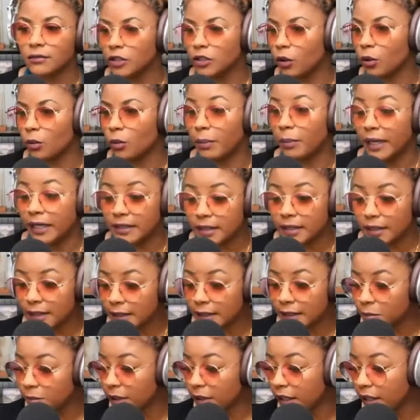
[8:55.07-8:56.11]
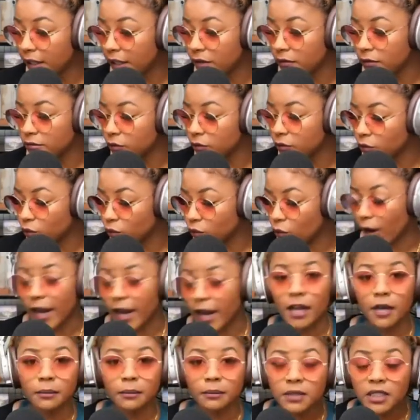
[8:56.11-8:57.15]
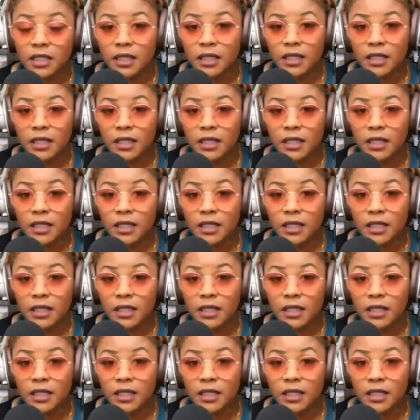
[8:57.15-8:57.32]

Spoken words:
basically being rammed